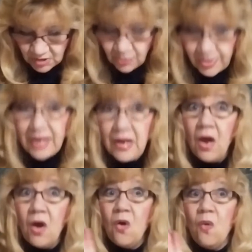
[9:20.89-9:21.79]
Okay,
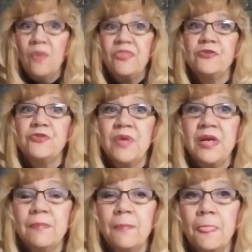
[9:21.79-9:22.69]
what they're
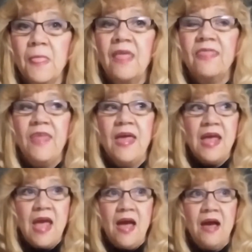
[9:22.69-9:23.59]
doing, they
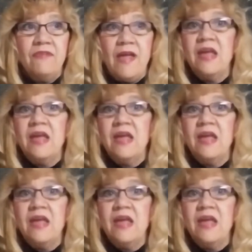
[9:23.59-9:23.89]
have